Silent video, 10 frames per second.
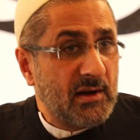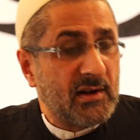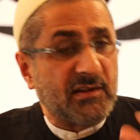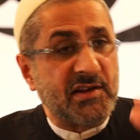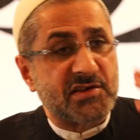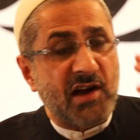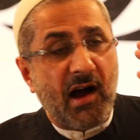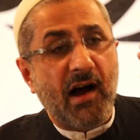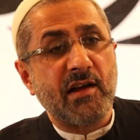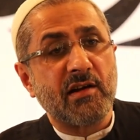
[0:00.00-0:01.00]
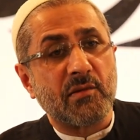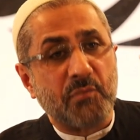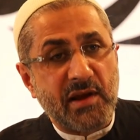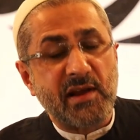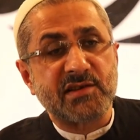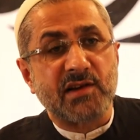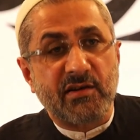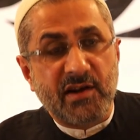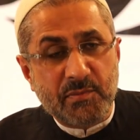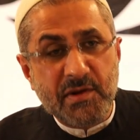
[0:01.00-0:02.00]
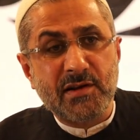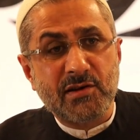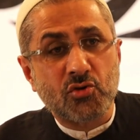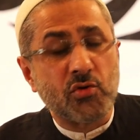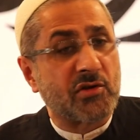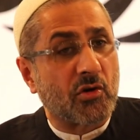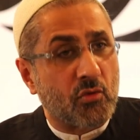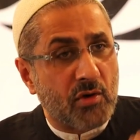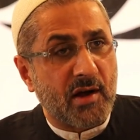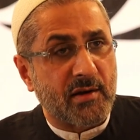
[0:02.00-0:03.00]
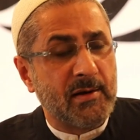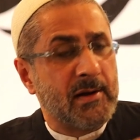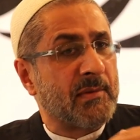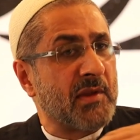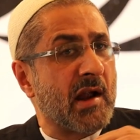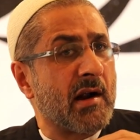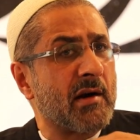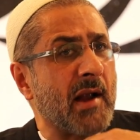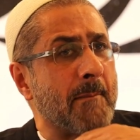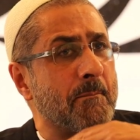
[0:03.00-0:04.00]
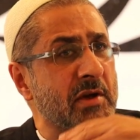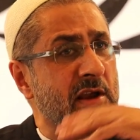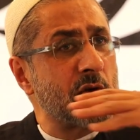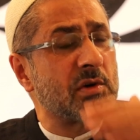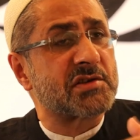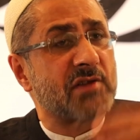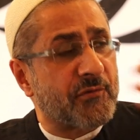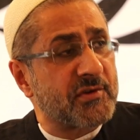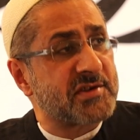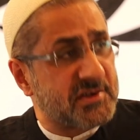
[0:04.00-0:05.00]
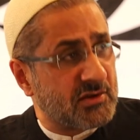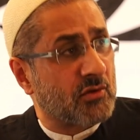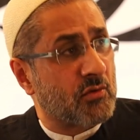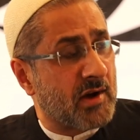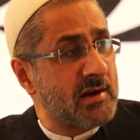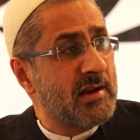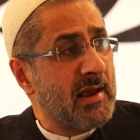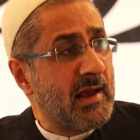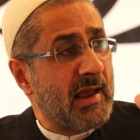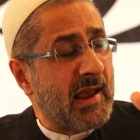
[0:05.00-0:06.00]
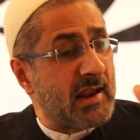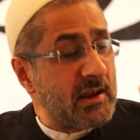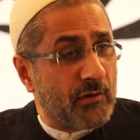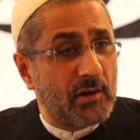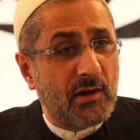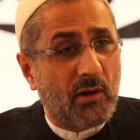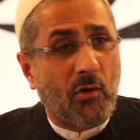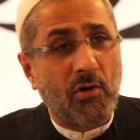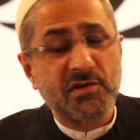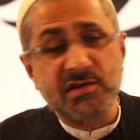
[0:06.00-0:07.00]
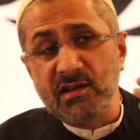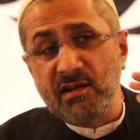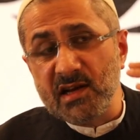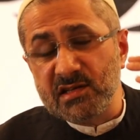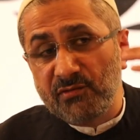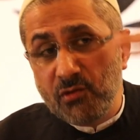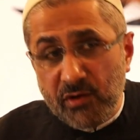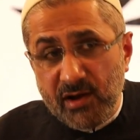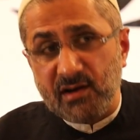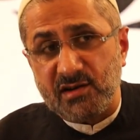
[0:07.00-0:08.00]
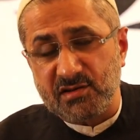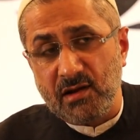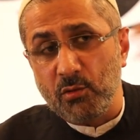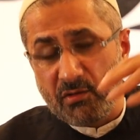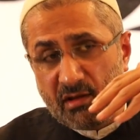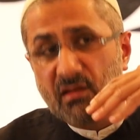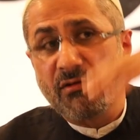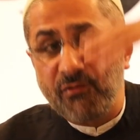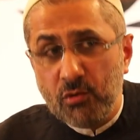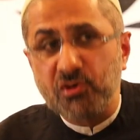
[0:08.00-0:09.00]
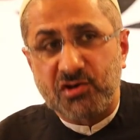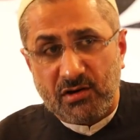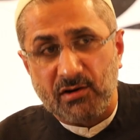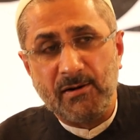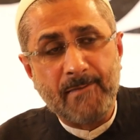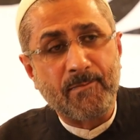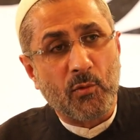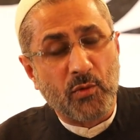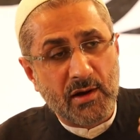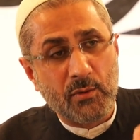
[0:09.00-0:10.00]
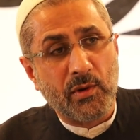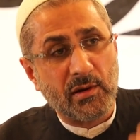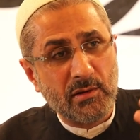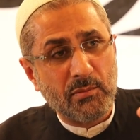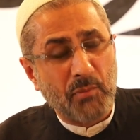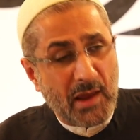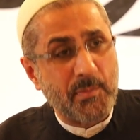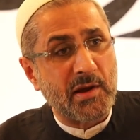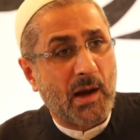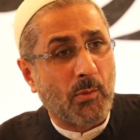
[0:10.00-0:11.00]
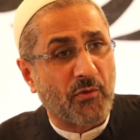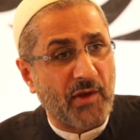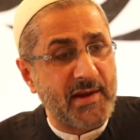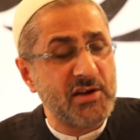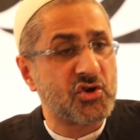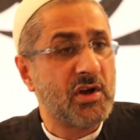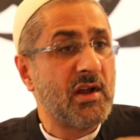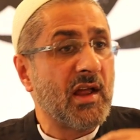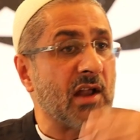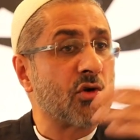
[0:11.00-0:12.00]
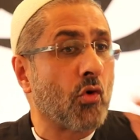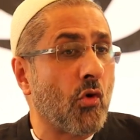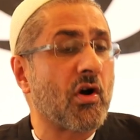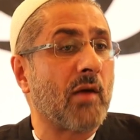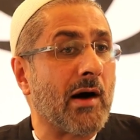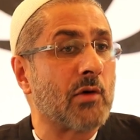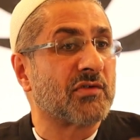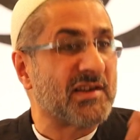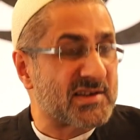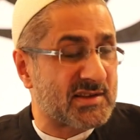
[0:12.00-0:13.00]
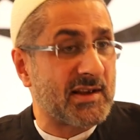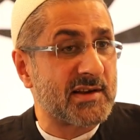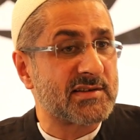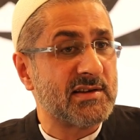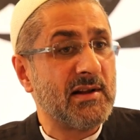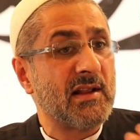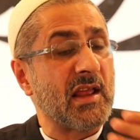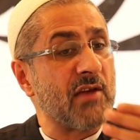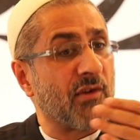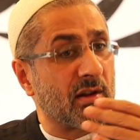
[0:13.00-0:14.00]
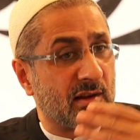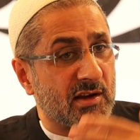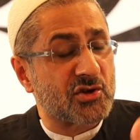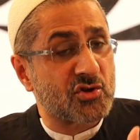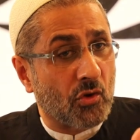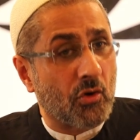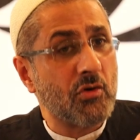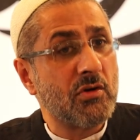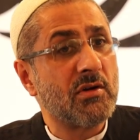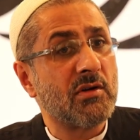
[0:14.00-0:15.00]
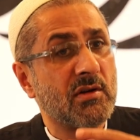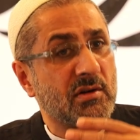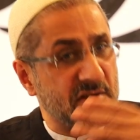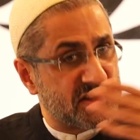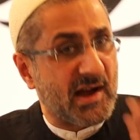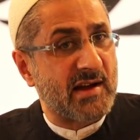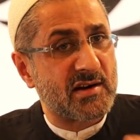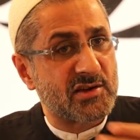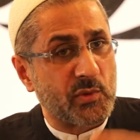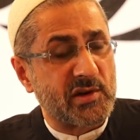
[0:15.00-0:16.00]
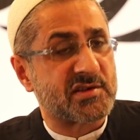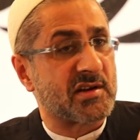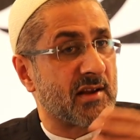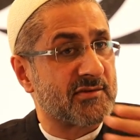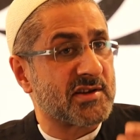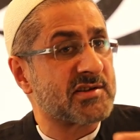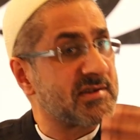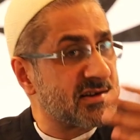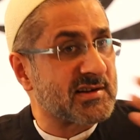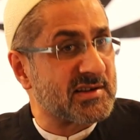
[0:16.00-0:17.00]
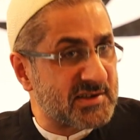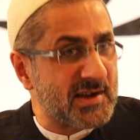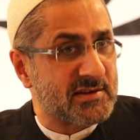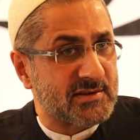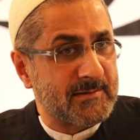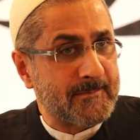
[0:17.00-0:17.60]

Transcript: These higher beings are admitted to in the Quran. There are ambiguous references in the Quran and if Allah wants, in the next few years, now in the future, we will maybe come of age and talk about these things if Allah so desires, wills, and gives us His consent.